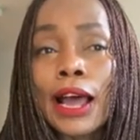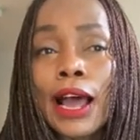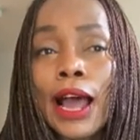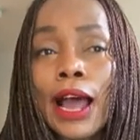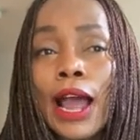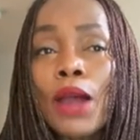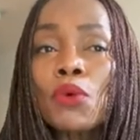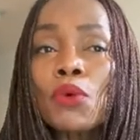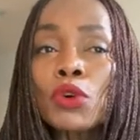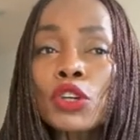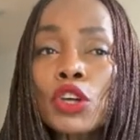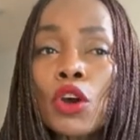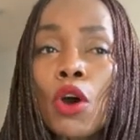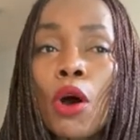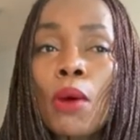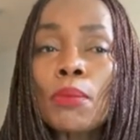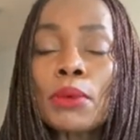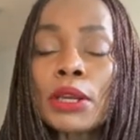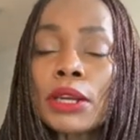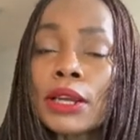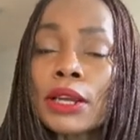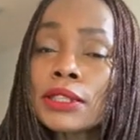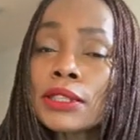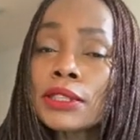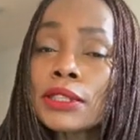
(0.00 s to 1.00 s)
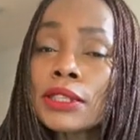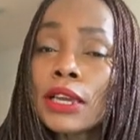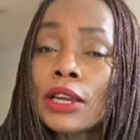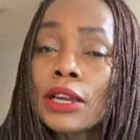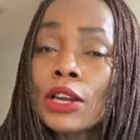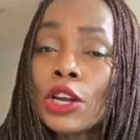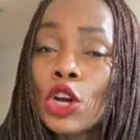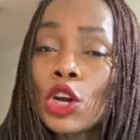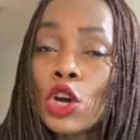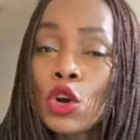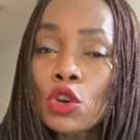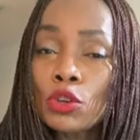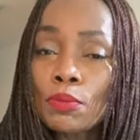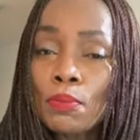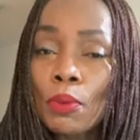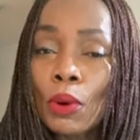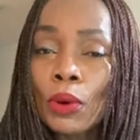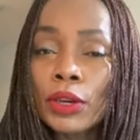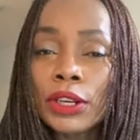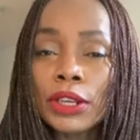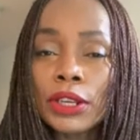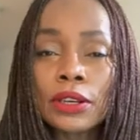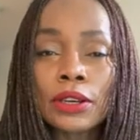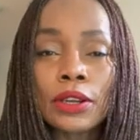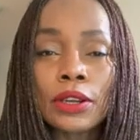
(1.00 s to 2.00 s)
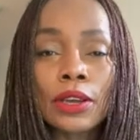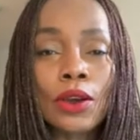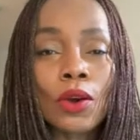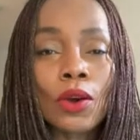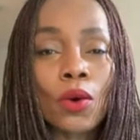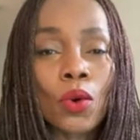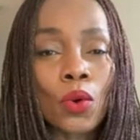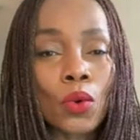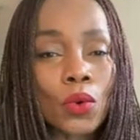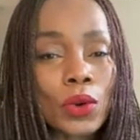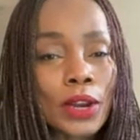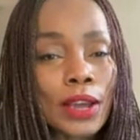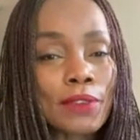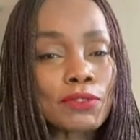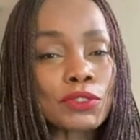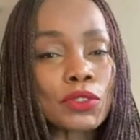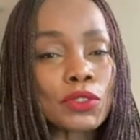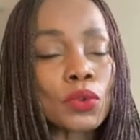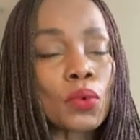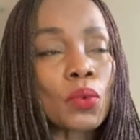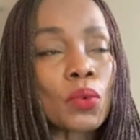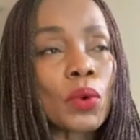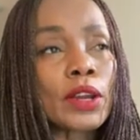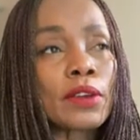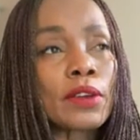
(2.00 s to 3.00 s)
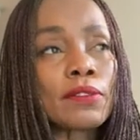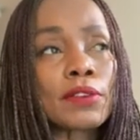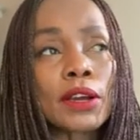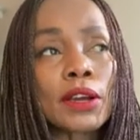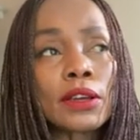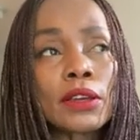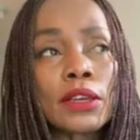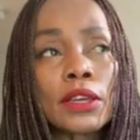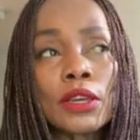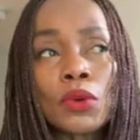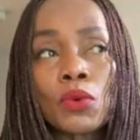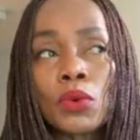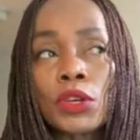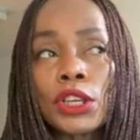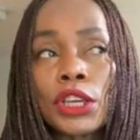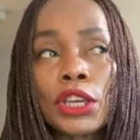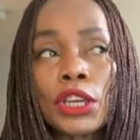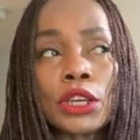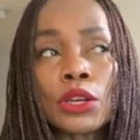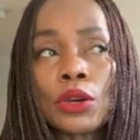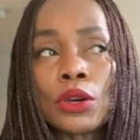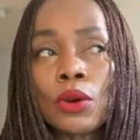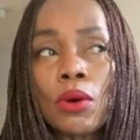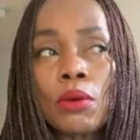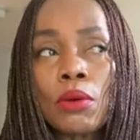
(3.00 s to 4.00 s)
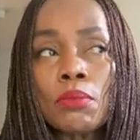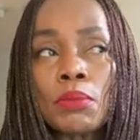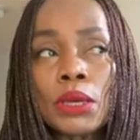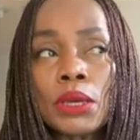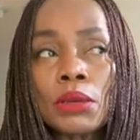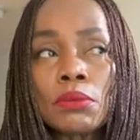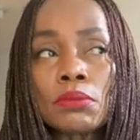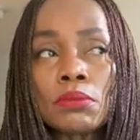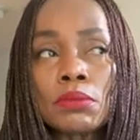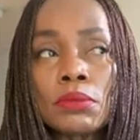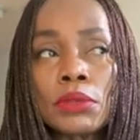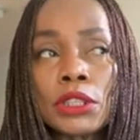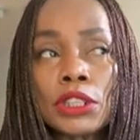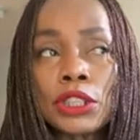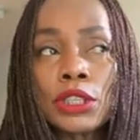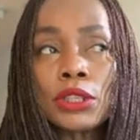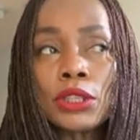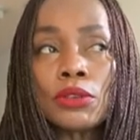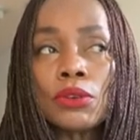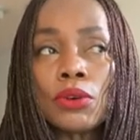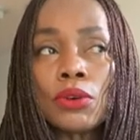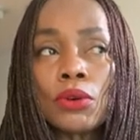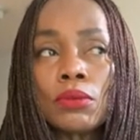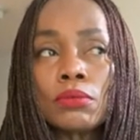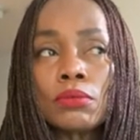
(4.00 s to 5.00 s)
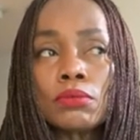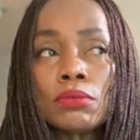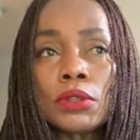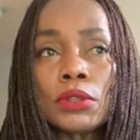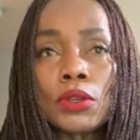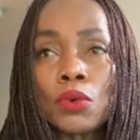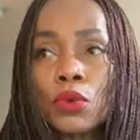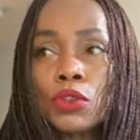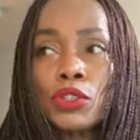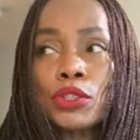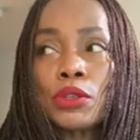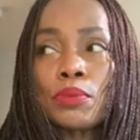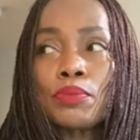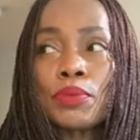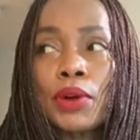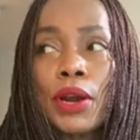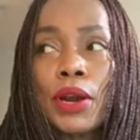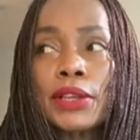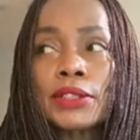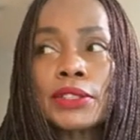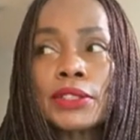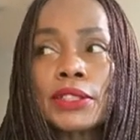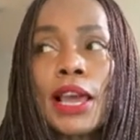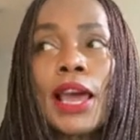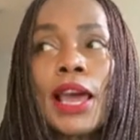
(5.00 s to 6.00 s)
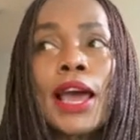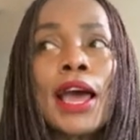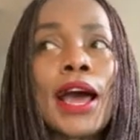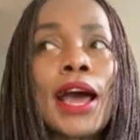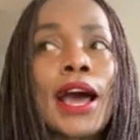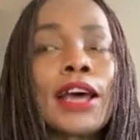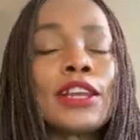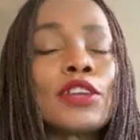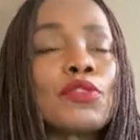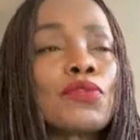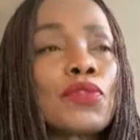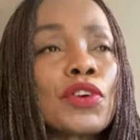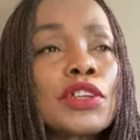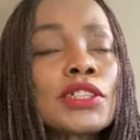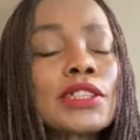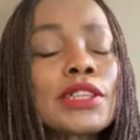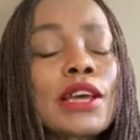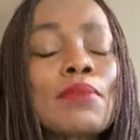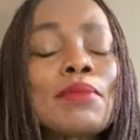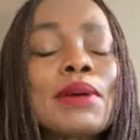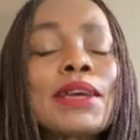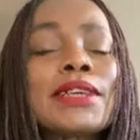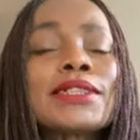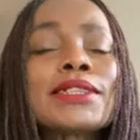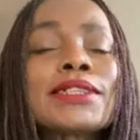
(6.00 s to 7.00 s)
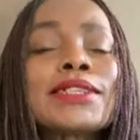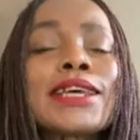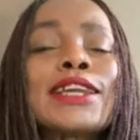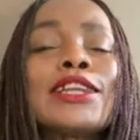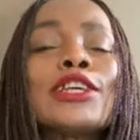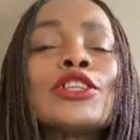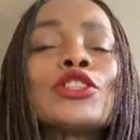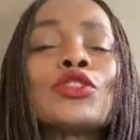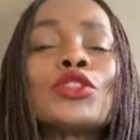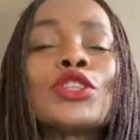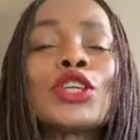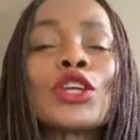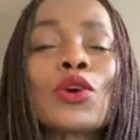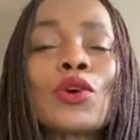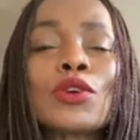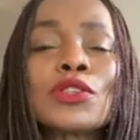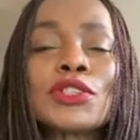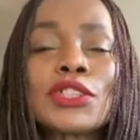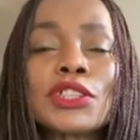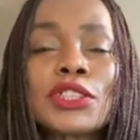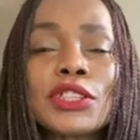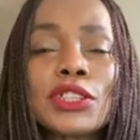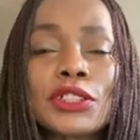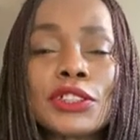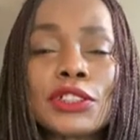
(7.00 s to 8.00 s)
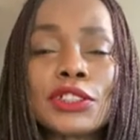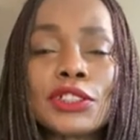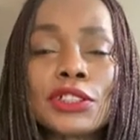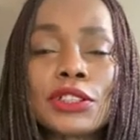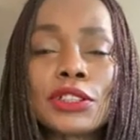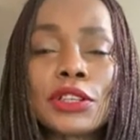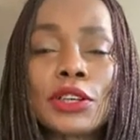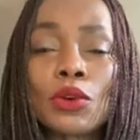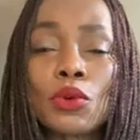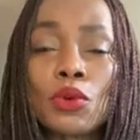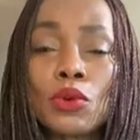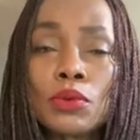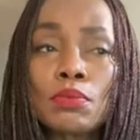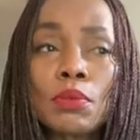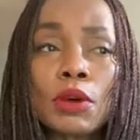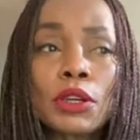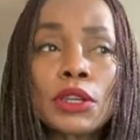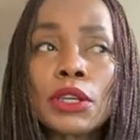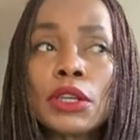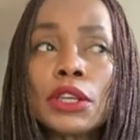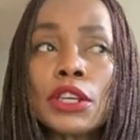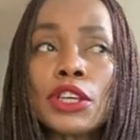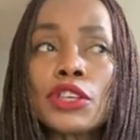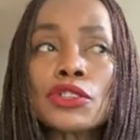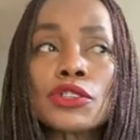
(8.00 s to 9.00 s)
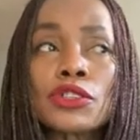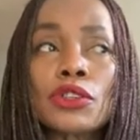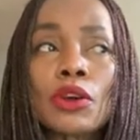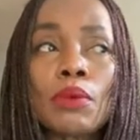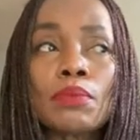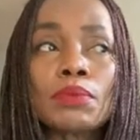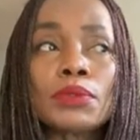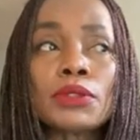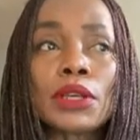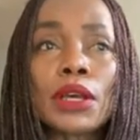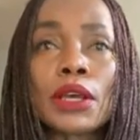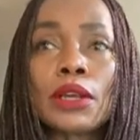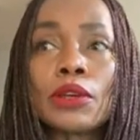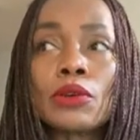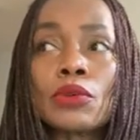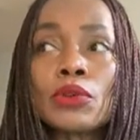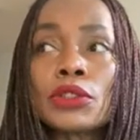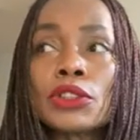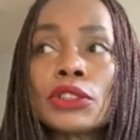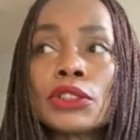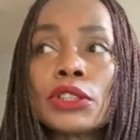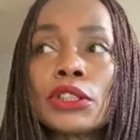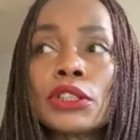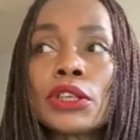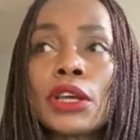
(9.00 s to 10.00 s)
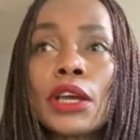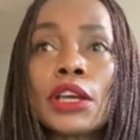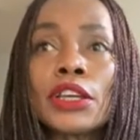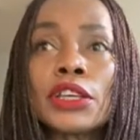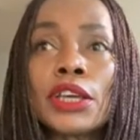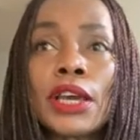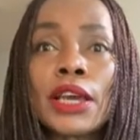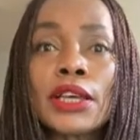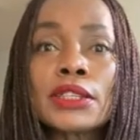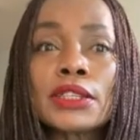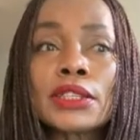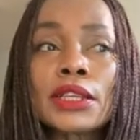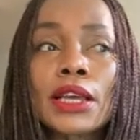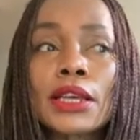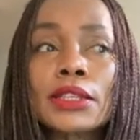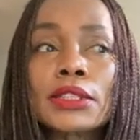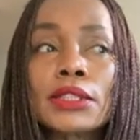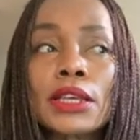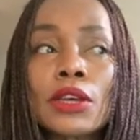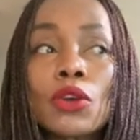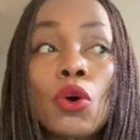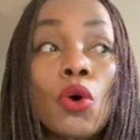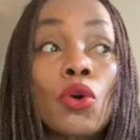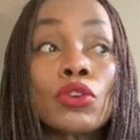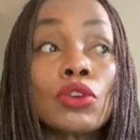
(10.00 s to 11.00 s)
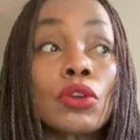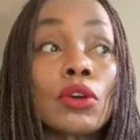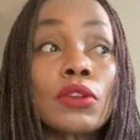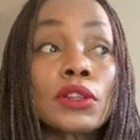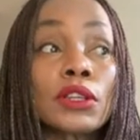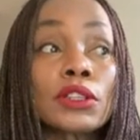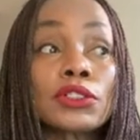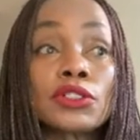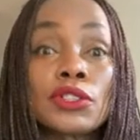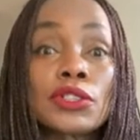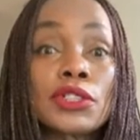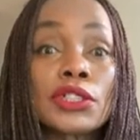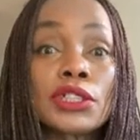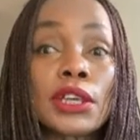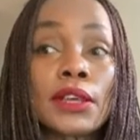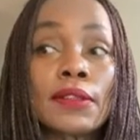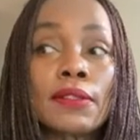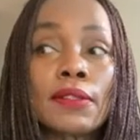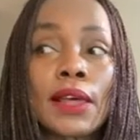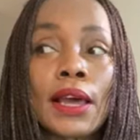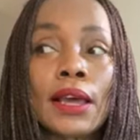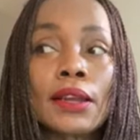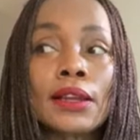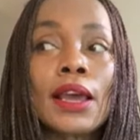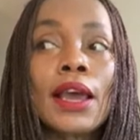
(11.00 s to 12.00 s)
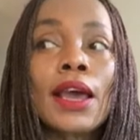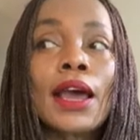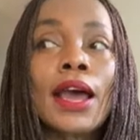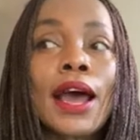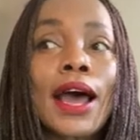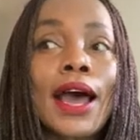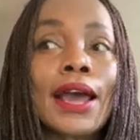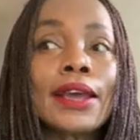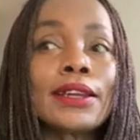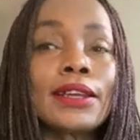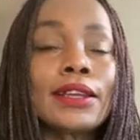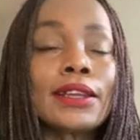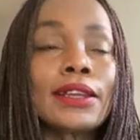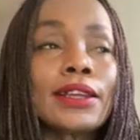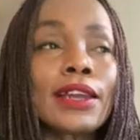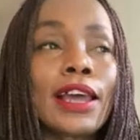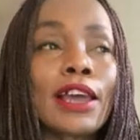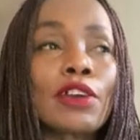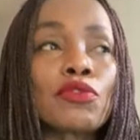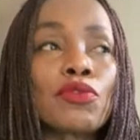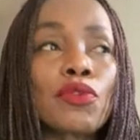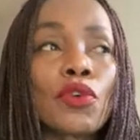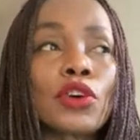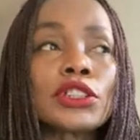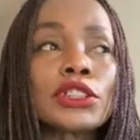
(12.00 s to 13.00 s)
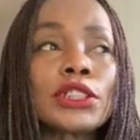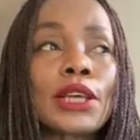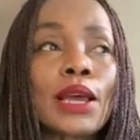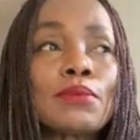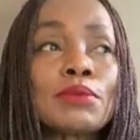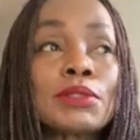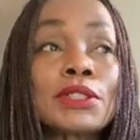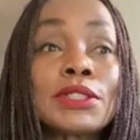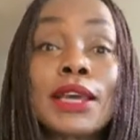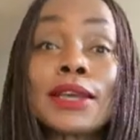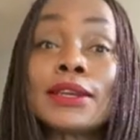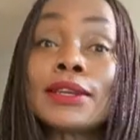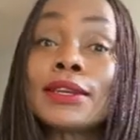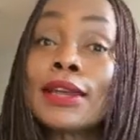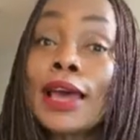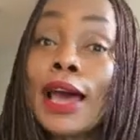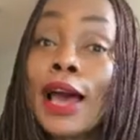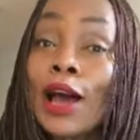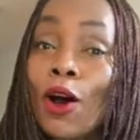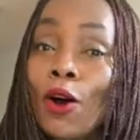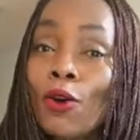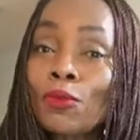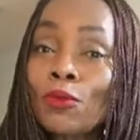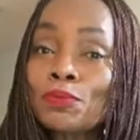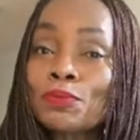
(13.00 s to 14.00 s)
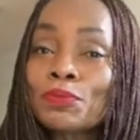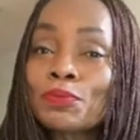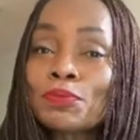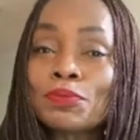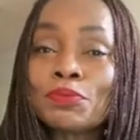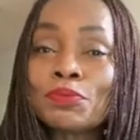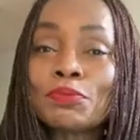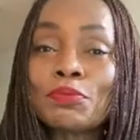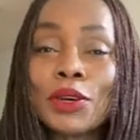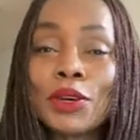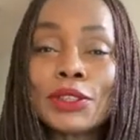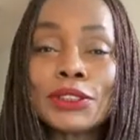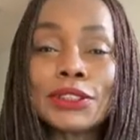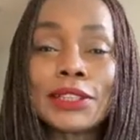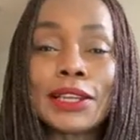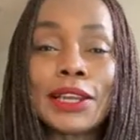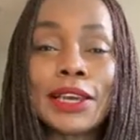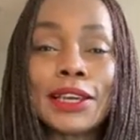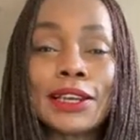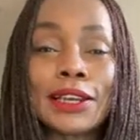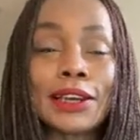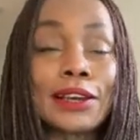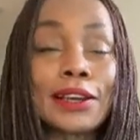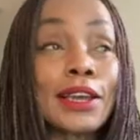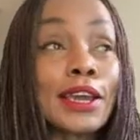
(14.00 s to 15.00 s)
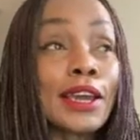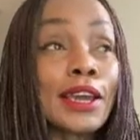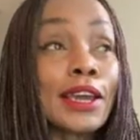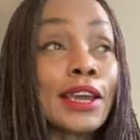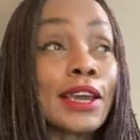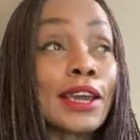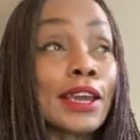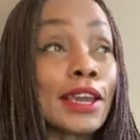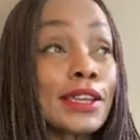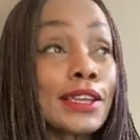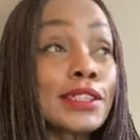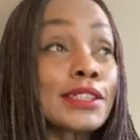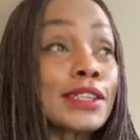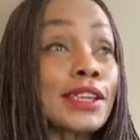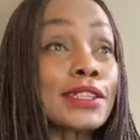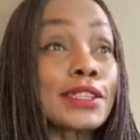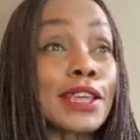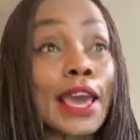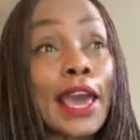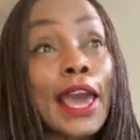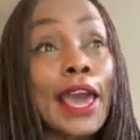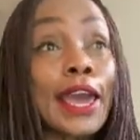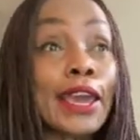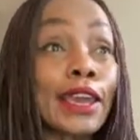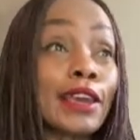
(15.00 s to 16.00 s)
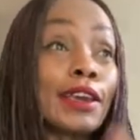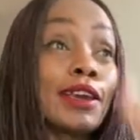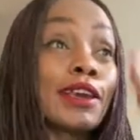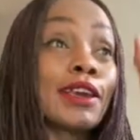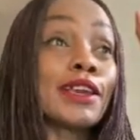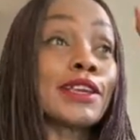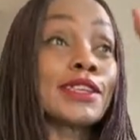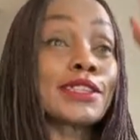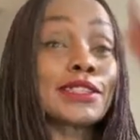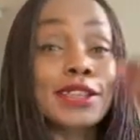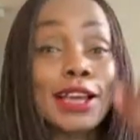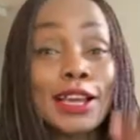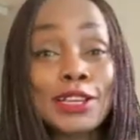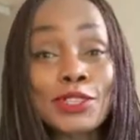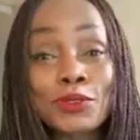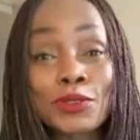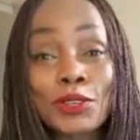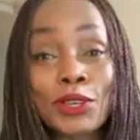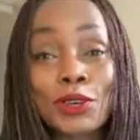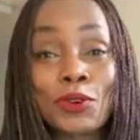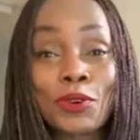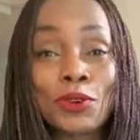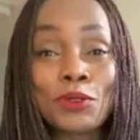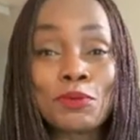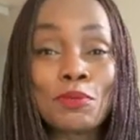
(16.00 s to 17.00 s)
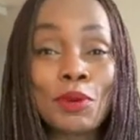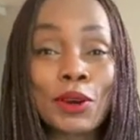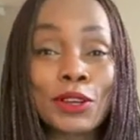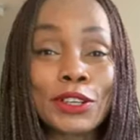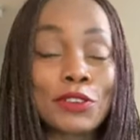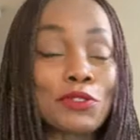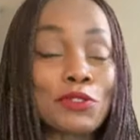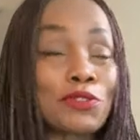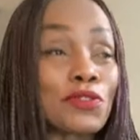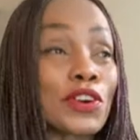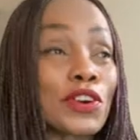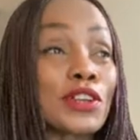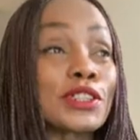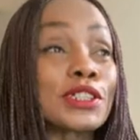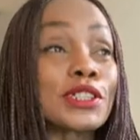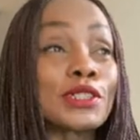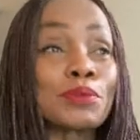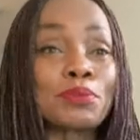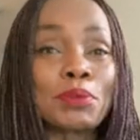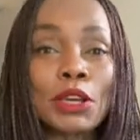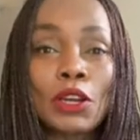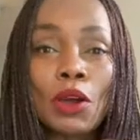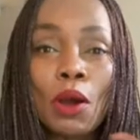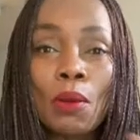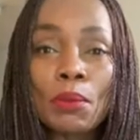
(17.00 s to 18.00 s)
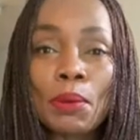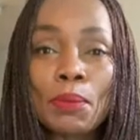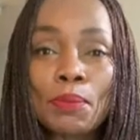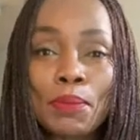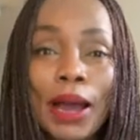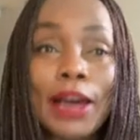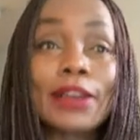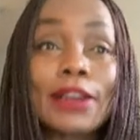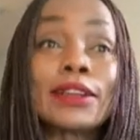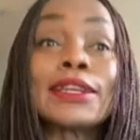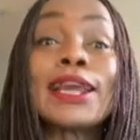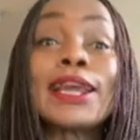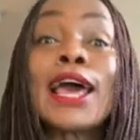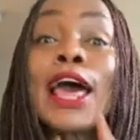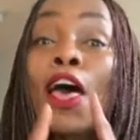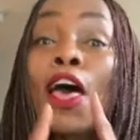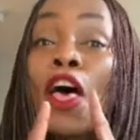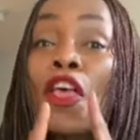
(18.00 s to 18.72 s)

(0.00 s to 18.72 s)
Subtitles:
I would come in and say, good morning, or good afternoon, whatever. He would ignore me. He didn't know. He was surprised. And the first time I said it to the concierge, good morning, he stopped and looked, yes. I said, oh, nothing, just saying that. I did it like 4 times. Then now, months later, he says, hey, he starts with a good morning first. It's become a pattern.